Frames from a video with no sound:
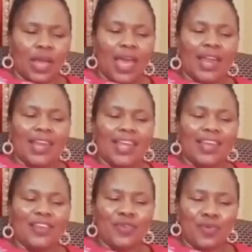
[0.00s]
And
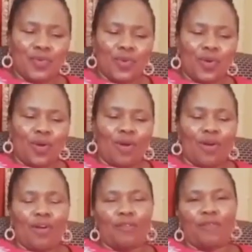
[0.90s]
in you,
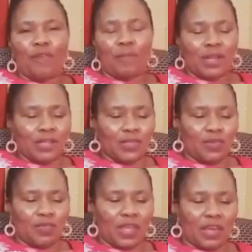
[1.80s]
all families
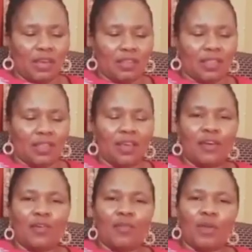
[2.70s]
of the earth
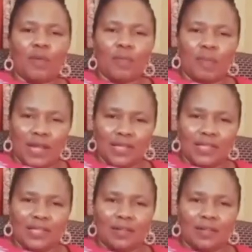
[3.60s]
will be blessed.